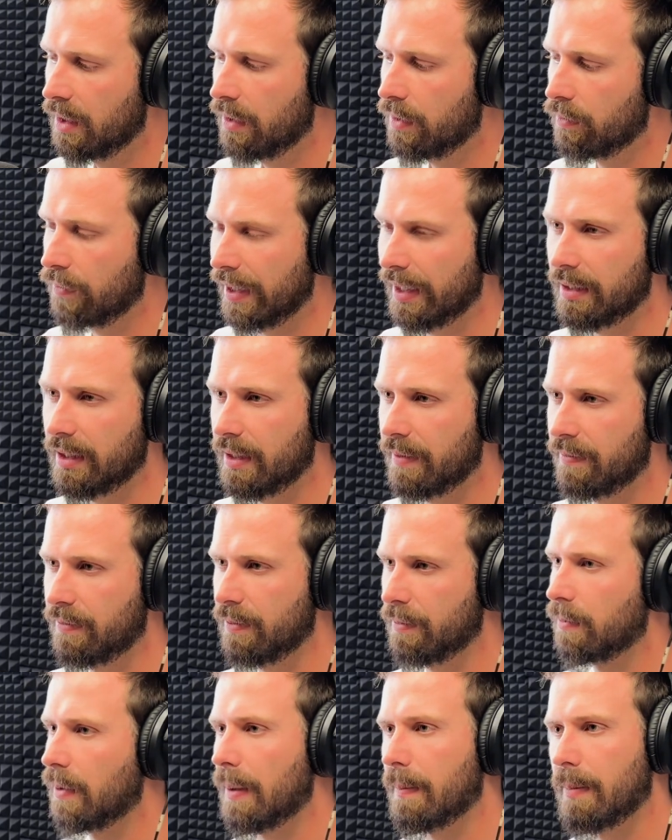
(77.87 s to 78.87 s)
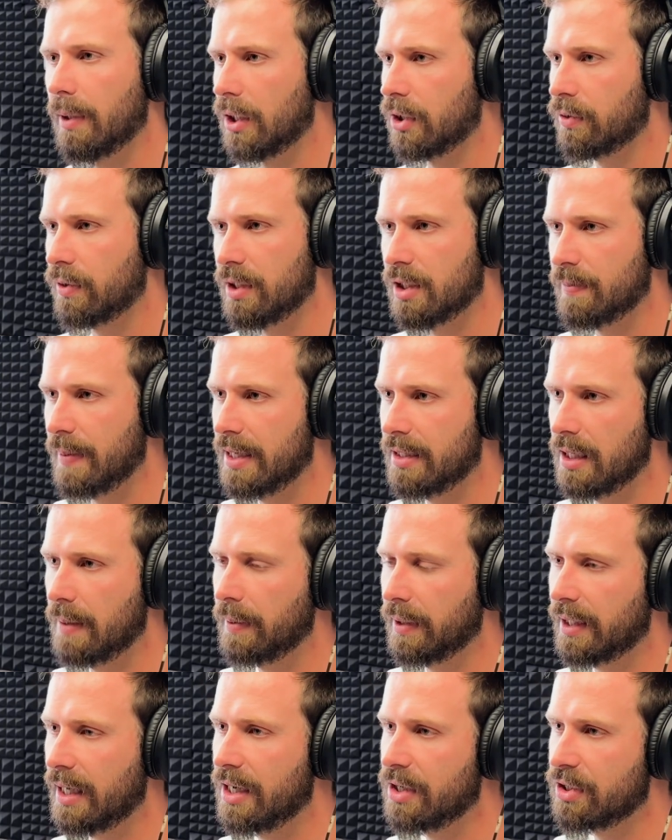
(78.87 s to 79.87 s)
rarely for like military and space
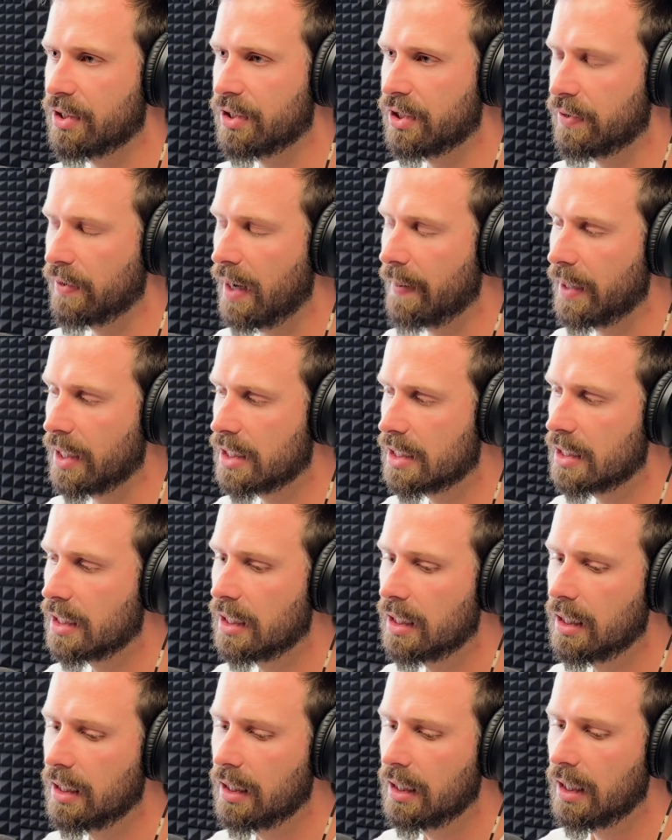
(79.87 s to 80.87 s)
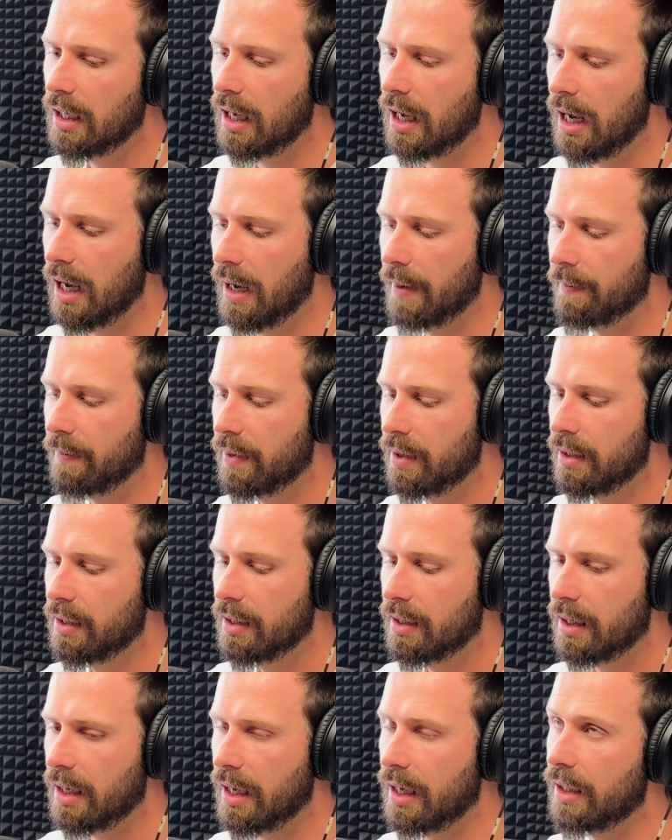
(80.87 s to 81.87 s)
application ceramics.
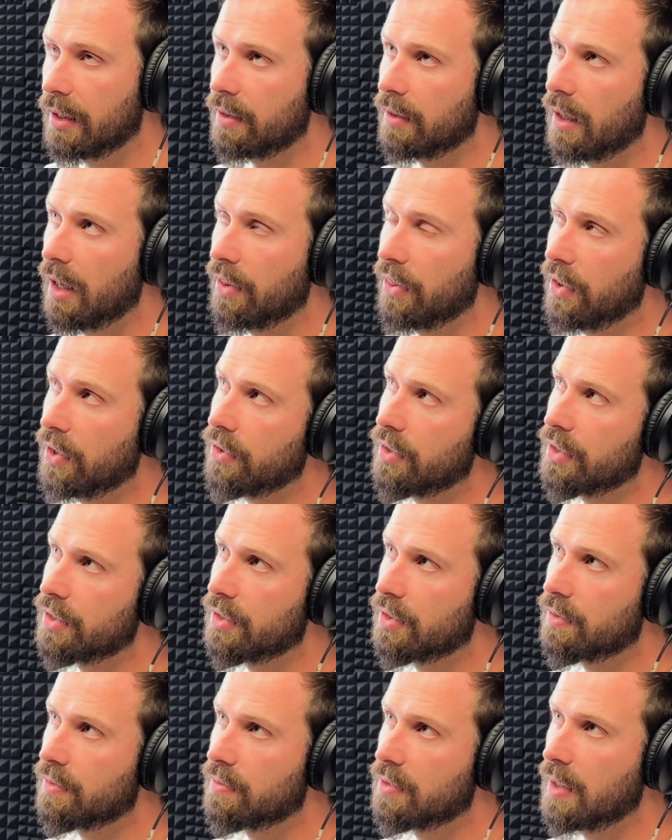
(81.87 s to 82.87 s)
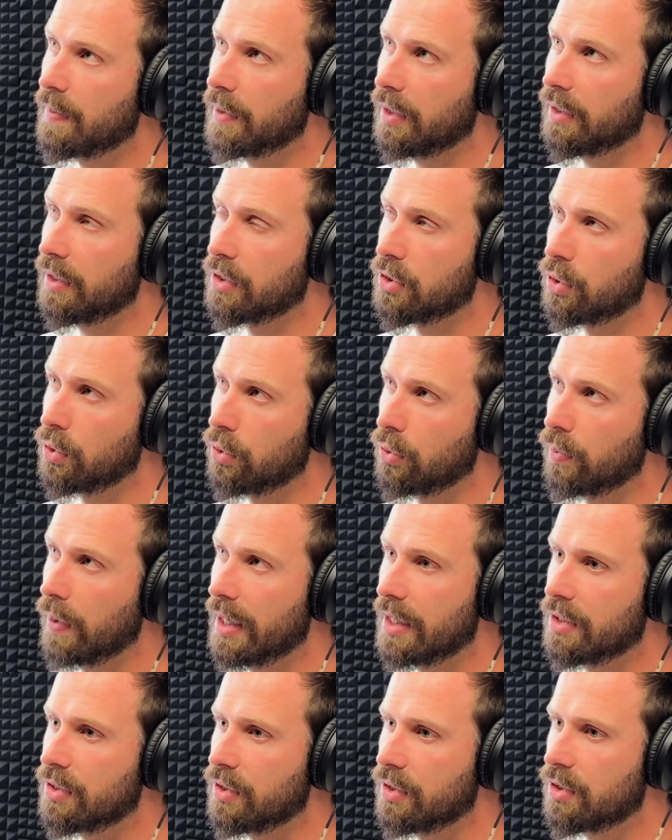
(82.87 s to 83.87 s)
And I think there's typically two
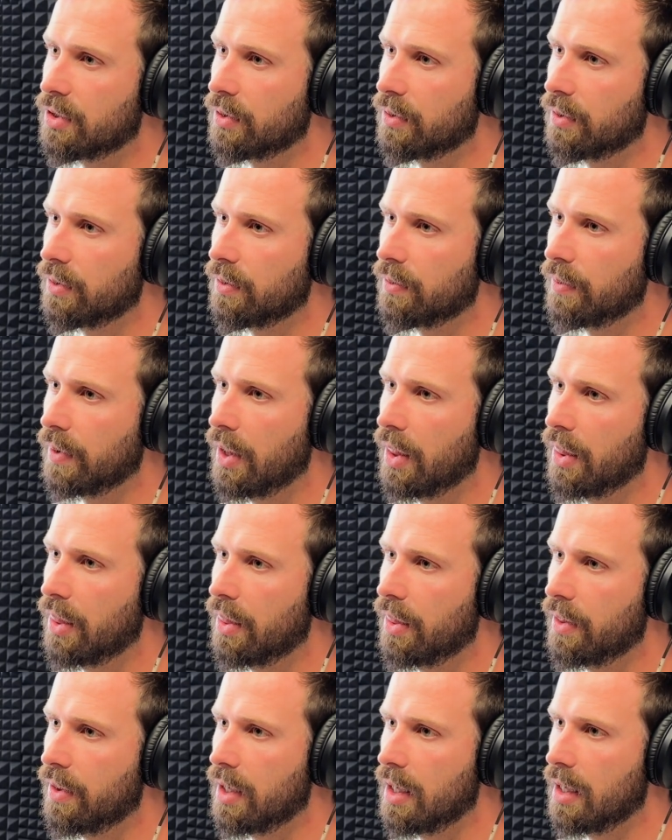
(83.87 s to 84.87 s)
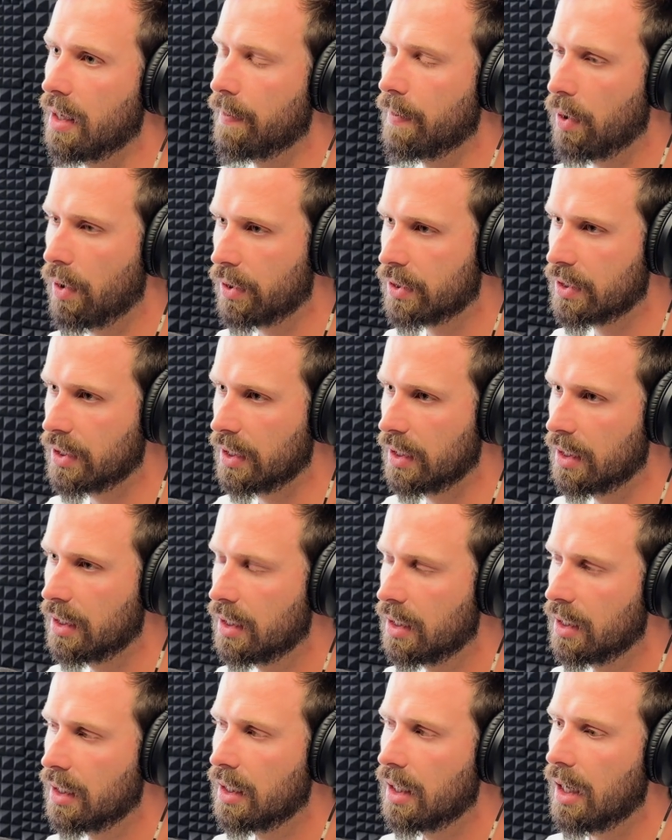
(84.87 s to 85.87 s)
ways you do it with the epoxy.
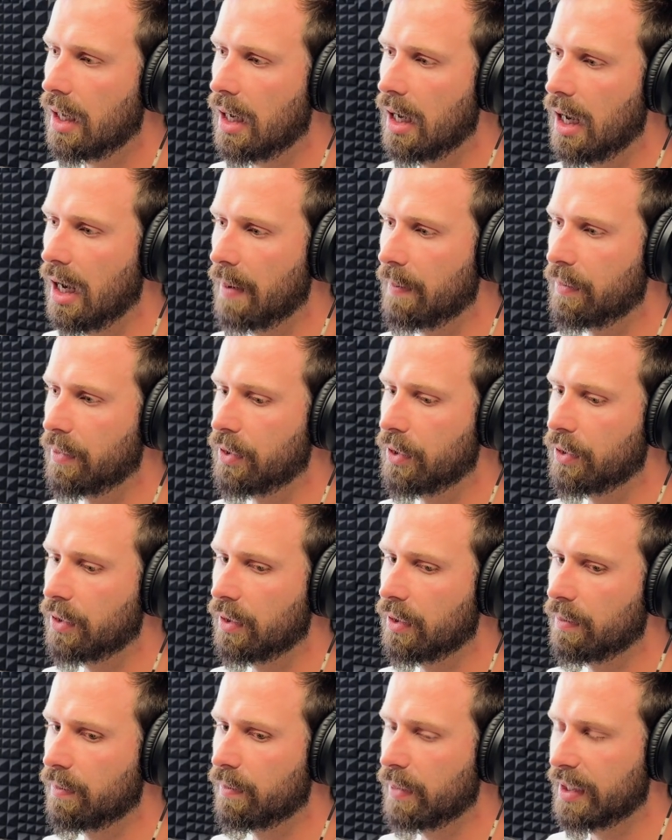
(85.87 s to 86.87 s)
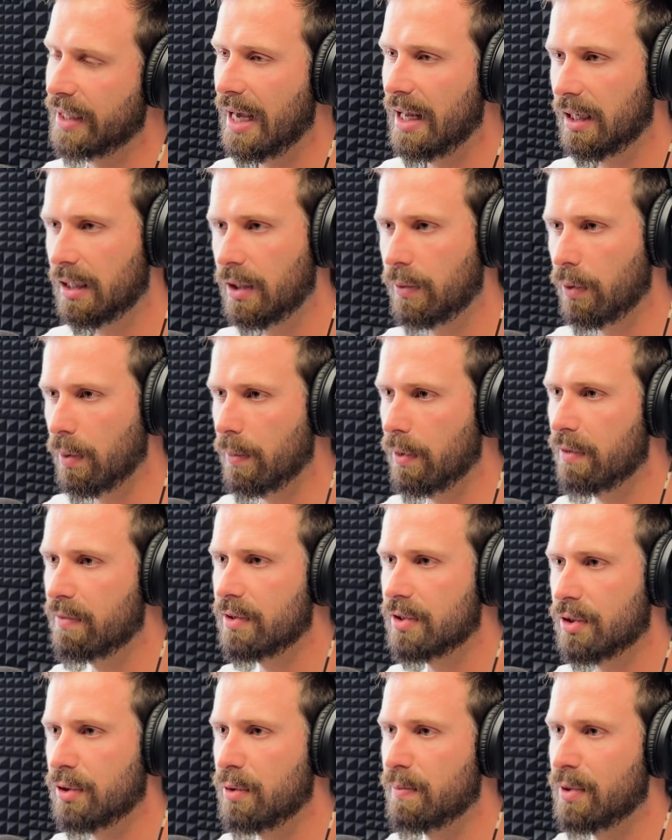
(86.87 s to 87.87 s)
You can mechanically remove it,
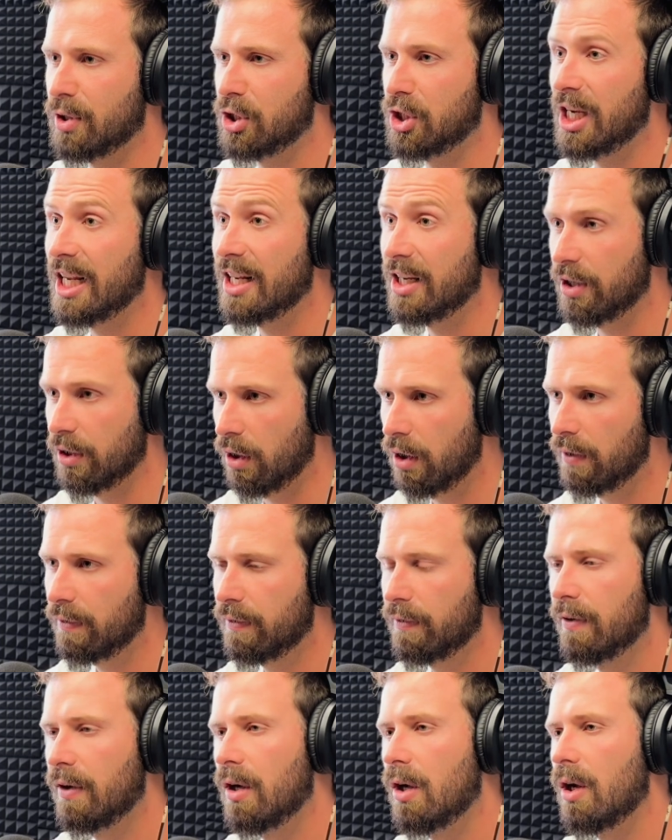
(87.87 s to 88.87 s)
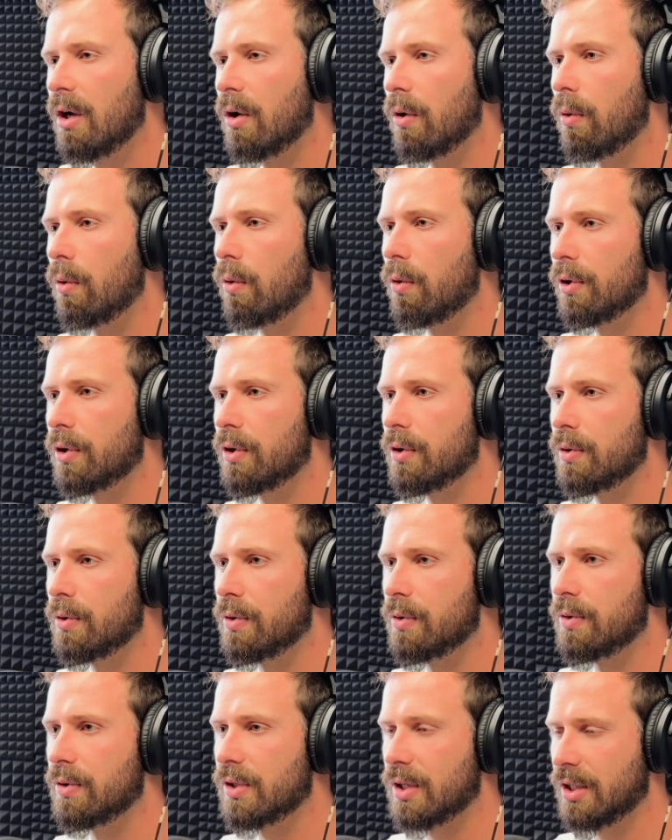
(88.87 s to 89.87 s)
so you machine it off, or you
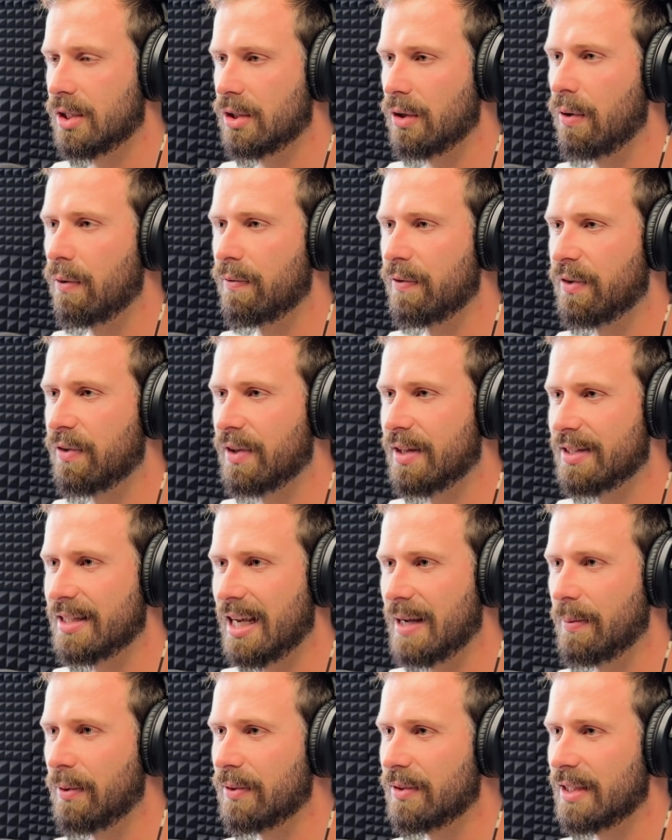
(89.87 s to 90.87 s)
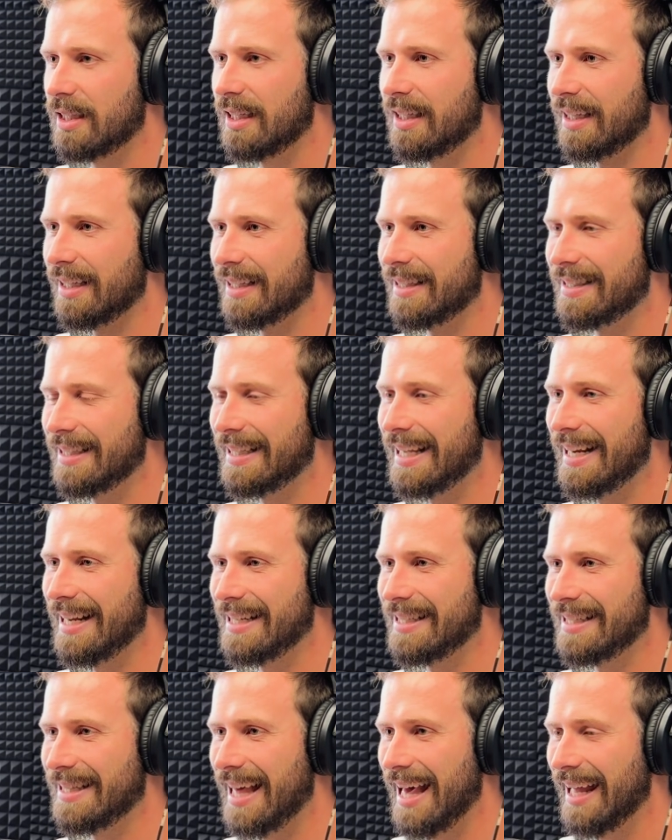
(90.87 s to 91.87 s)
use a solvent that's able to get
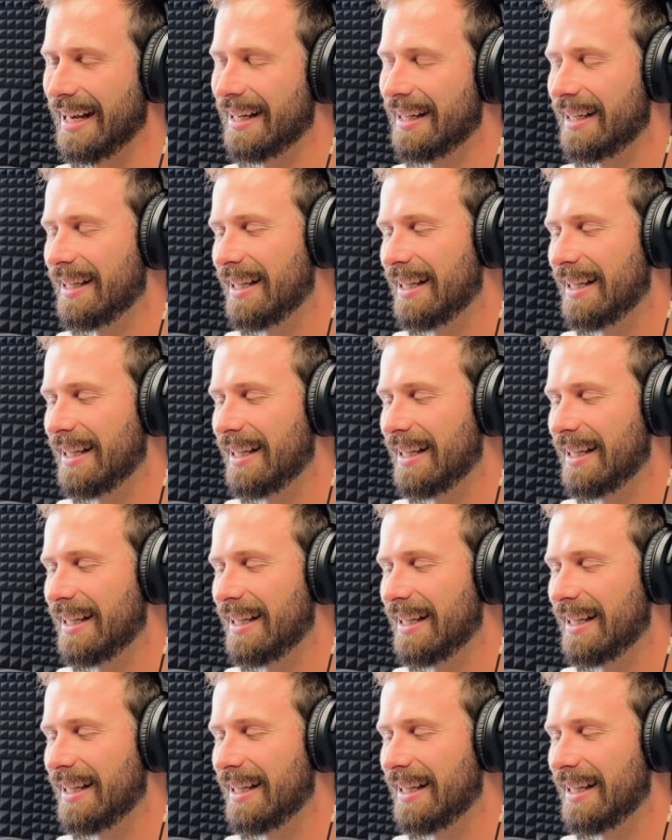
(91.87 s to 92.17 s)
into that.